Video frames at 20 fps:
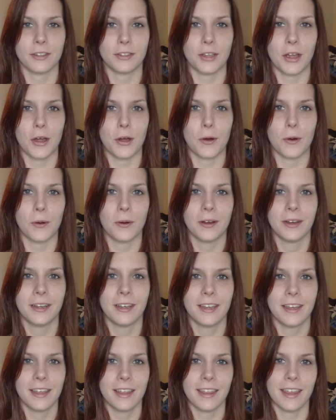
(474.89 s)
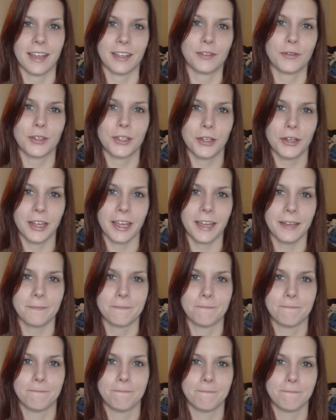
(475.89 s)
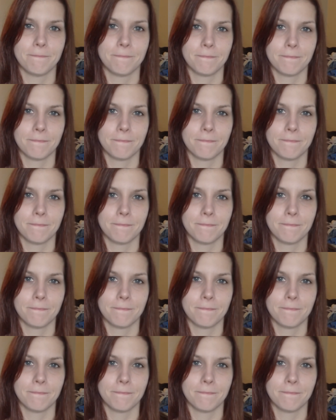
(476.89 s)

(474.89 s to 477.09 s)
So thanks for tuning in.